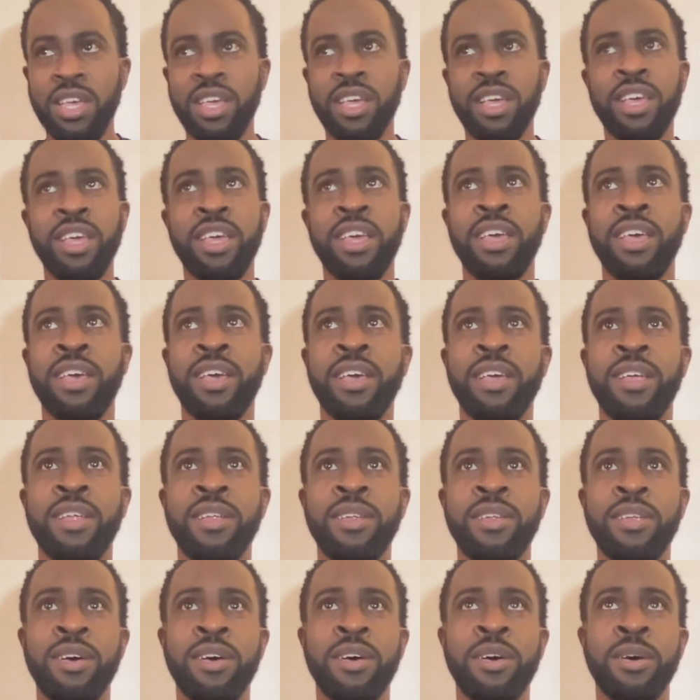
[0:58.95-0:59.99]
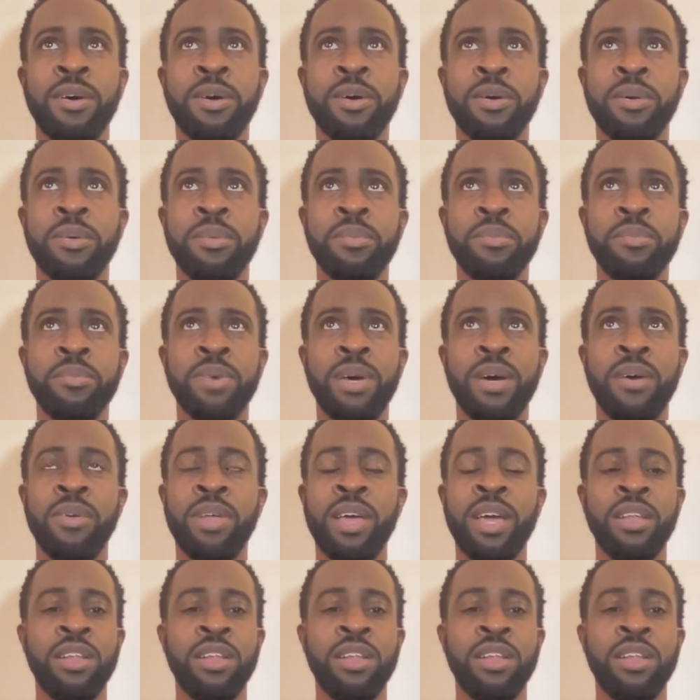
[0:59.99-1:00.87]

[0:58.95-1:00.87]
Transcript: and I would have had